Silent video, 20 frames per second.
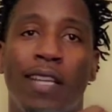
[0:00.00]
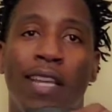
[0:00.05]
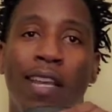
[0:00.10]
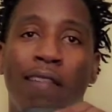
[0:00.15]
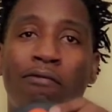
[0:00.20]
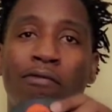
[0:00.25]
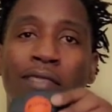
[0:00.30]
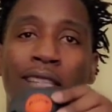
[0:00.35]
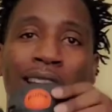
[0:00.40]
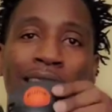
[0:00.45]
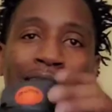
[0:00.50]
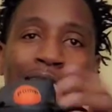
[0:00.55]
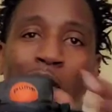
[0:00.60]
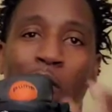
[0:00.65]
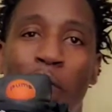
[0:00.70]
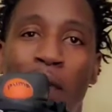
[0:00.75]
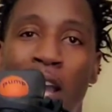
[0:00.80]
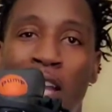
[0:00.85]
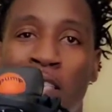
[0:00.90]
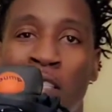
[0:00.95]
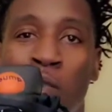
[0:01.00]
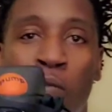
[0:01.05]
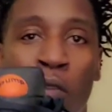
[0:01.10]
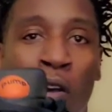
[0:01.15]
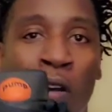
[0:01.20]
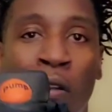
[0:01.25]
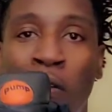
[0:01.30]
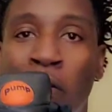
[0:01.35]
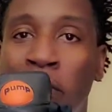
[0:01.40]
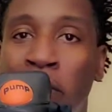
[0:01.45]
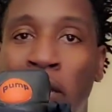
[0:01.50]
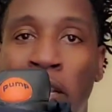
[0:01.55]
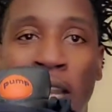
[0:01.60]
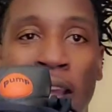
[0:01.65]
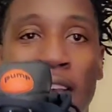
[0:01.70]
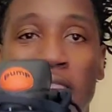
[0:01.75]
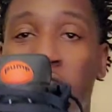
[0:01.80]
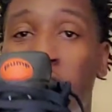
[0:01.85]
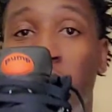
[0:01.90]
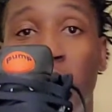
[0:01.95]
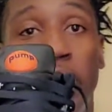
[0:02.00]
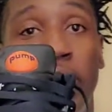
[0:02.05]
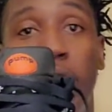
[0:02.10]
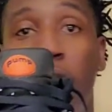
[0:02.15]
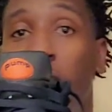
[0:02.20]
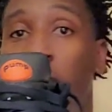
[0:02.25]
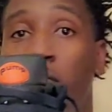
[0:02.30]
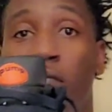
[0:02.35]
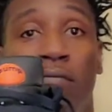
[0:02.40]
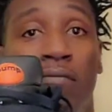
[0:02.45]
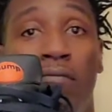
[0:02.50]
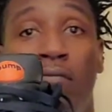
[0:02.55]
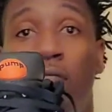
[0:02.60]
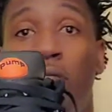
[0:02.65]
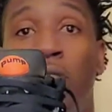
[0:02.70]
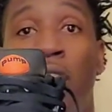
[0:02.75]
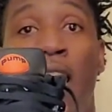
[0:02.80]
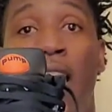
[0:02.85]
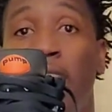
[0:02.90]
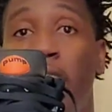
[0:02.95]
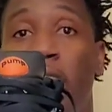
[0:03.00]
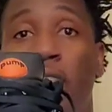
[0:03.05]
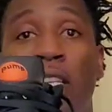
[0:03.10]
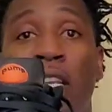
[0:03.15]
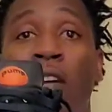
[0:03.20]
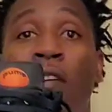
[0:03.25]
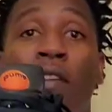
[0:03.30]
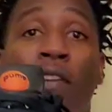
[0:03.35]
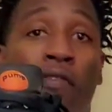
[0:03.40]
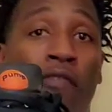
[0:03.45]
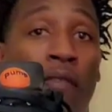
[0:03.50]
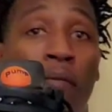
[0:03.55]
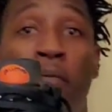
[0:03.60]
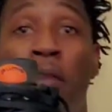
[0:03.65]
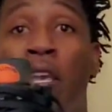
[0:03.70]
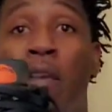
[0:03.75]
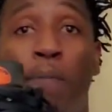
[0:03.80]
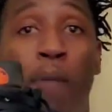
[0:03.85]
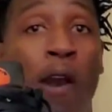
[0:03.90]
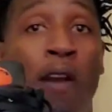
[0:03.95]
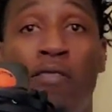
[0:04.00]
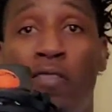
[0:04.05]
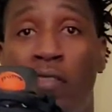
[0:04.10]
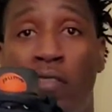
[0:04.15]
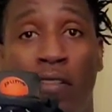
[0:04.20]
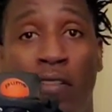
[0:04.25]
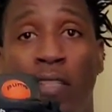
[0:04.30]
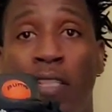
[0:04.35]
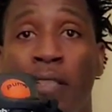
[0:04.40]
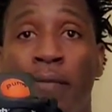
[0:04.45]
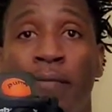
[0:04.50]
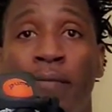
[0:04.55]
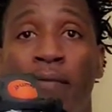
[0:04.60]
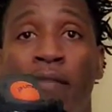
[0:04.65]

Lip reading: And with that little basketball on there, that sealed it for me personally.